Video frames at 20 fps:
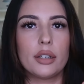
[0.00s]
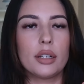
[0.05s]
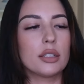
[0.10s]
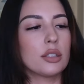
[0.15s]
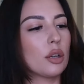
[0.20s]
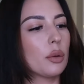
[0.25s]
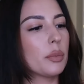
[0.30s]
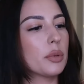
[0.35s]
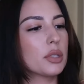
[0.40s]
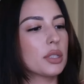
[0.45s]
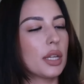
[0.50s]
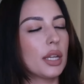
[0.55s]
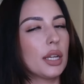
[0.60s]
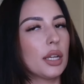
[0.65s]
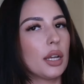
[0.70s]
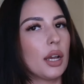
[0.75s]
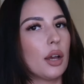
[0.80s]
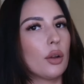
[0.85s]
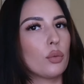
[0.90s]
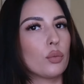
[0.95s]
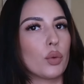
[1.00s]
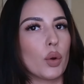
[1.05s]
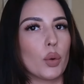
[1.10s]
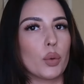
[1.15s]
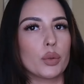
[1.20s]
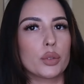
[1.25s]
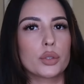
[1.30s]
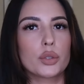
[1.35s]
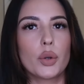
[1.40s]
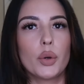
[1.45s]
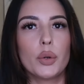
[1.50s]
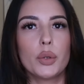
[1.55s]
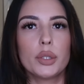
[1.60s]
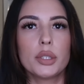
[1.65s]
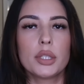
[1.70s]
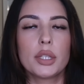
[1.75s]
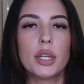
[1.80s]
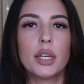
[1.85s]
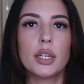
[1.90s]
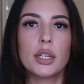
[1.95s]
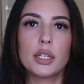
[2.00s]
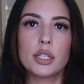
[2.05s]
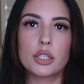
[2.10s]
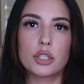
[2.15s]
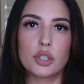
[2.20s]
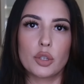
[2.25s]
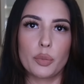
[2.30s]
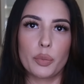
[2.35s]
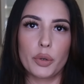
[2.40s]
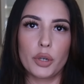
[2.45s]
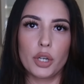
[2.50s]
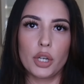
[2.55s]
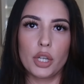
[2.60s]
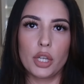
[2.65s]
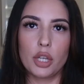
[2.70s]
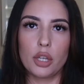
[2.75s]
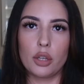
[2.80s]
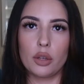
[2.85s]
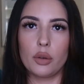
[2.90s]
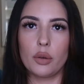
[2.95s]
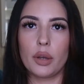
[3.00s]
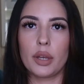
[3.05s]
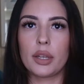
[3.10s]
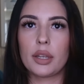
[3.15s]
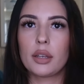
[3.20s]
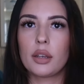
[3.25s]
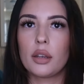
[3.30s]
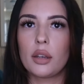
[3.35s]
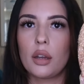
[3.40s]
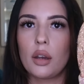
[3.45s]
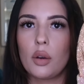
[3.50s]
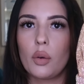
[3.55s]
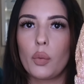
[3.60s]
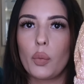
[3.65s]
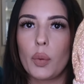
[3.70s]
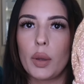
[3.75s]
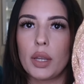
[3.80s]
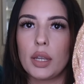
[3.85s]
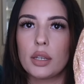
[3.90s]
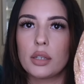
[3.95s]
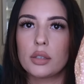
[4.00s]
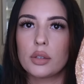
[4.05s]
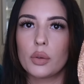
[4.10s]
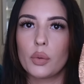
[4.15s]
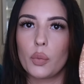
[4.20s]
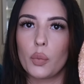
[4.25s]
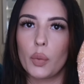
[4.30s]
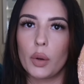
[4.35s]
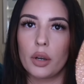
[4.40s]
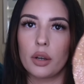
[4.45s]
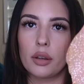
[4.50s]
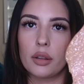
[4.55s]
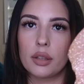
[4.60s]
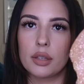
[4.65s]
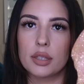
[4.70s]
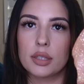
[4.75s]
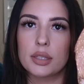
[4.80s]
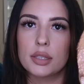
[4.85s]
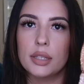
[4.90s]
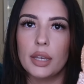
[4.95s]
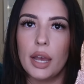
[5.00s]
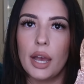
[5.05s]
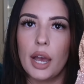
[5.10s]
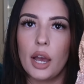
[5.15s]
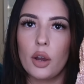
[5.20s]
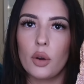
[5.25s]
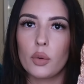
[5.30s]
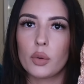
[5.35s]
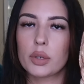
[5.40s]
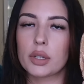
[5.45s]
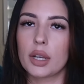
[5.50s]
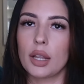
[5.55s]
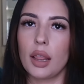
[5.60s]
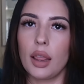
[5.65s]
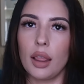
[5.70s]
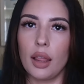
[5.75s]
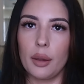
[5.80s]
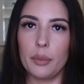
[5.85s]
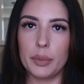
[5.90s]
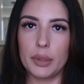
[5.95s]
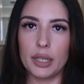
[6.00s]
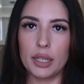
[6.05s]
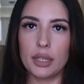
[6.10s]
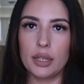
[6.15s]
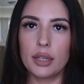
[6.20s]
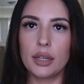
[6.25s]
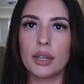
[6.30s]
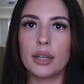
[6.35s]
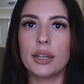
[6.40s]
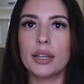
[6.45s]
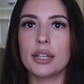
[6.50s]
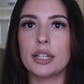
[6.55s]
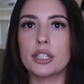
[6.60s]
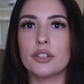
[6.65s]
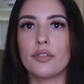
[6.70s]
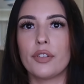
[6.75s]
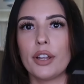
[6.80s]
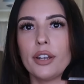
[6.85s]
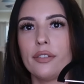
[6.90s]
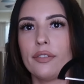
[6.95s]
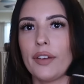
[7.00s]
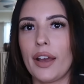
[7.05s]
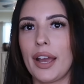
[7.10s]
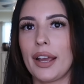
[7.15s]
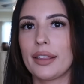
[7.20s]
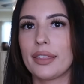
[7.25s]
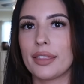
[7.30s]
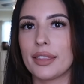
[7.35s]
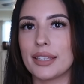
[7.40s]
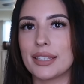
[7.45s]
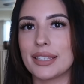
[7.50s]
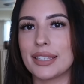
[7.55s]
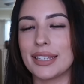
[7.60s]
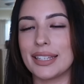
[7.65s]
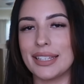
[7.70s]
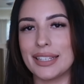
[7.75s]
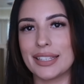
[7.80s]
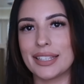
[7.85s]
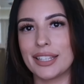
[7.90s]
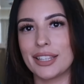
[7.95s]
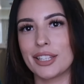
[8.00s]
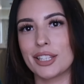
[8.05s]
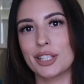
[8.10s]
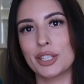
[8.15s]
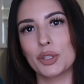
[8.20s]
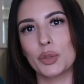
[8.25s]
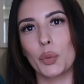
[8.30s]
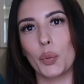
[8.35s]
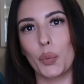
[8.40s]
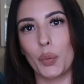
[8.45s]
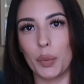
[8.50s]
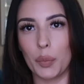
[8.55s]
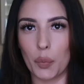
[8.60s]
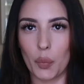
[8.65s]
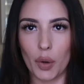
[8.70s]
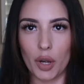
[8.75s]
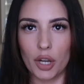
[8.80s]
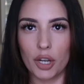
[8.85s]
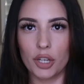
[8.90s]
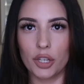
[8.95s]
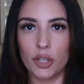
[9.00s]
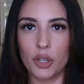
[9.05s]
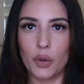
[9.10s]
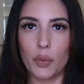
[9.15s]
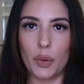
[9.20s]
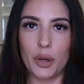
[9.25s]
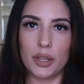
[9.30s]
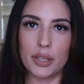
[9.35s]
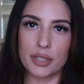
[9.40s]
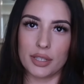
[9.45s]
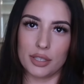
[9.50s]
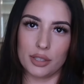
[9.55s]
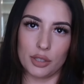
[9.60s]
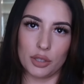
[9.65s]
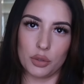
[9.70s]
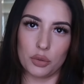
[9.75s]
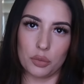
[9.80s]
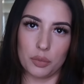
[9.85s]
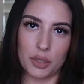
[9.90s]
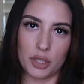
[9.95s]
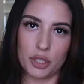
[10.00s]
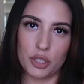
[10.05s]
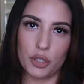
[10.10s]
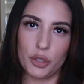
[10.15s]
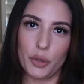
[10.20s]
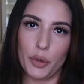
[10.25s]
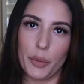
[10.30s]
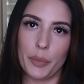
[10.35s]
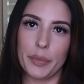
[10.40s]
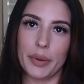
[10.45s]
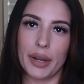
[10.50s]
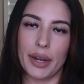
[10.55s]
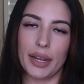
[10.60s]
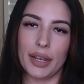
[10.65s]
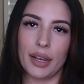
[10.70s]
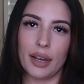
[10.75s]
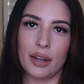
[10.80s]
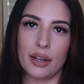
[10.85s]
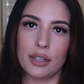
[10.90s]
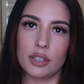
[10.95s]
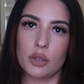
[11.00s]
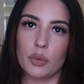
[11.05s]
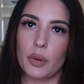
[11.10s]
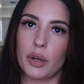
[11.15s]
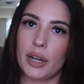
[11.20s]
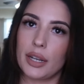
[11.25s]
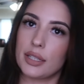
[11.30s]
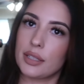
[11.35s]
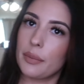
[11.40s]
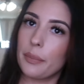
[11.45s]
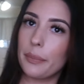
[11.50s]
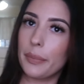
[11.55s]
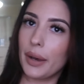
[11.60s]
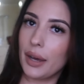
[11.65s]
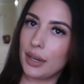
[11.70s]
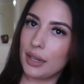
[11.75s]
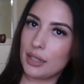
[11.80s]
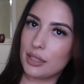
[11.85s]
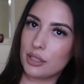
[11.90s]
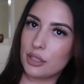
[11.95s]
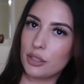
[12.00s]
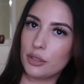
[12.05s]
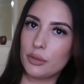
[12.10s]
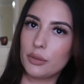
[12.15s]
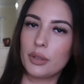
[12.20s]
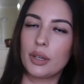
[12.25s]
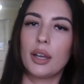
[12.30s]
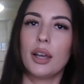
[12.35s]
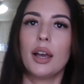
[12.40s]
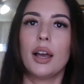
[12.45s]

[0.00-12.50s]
It's almost like a rose gold. Super cute. I cannot wait to wear this out clubbing. Fun fact, this is in the swimwear. You can wear this as a swimming suit, but I got it to wear as a bodysuit.